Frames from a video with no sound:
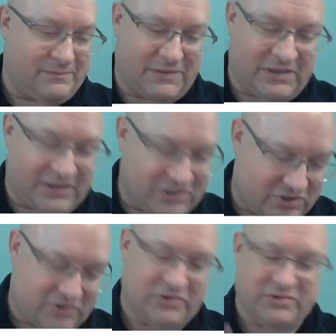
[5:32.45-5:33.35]

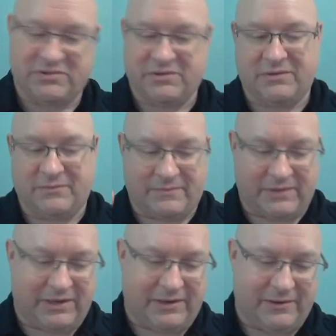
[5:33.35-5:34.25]
clusters,
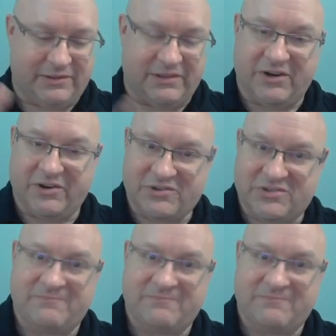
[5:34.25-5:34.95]
large